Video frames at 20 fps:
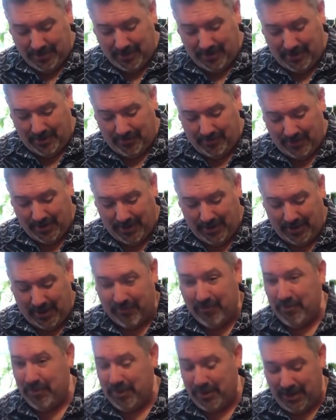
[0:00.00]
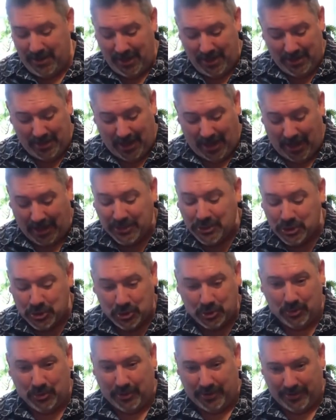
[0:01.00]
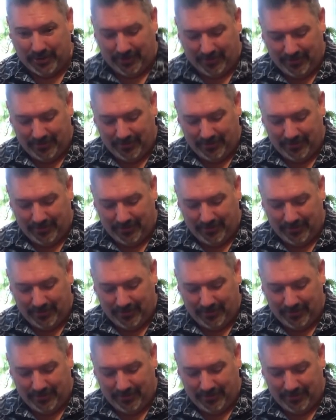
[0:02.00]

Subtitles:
All right, everybody. Kai Juhlin.